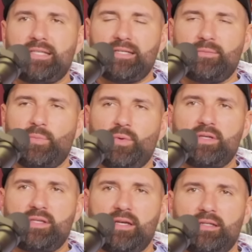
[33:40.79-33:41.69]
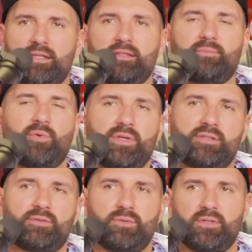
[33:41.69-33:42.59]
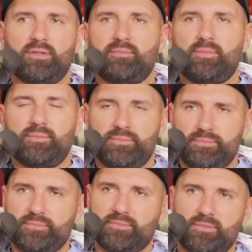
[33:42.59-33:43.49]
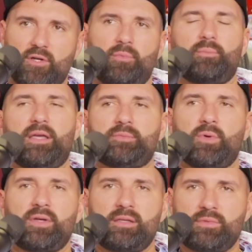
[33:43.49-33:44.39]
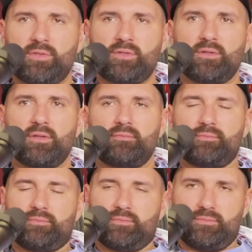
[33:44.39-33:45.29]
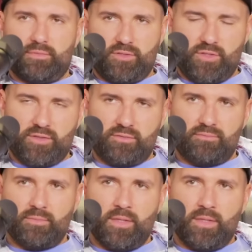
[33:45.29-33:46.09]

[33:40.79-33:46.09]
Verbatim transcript: to take the boys. I got to take the boys to a couple baseball games this year. It's just.